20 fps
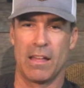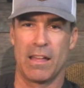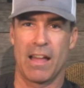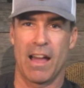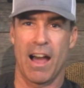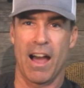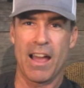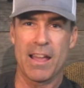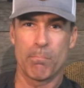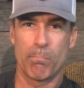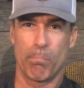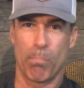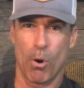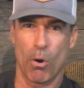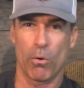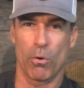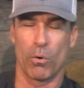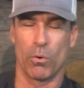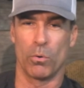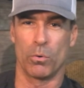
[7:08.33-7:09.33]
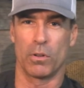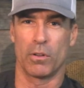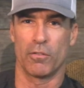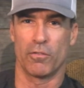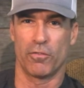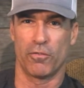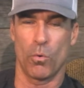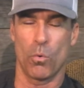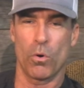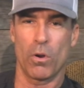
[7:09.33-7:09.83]
I borrowed
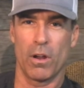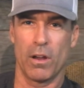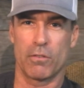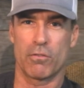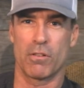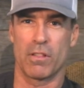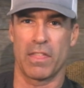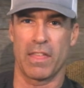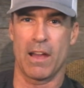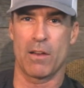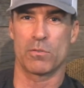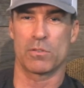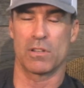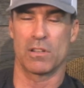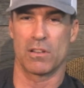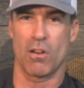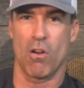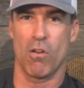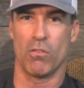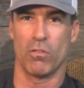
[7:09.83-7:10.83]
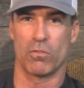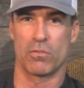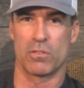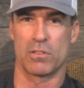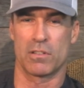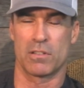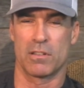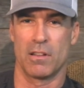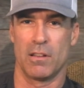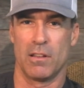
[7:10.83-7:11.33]

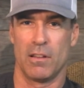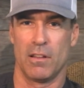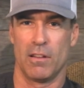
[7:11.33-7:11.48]
$400,000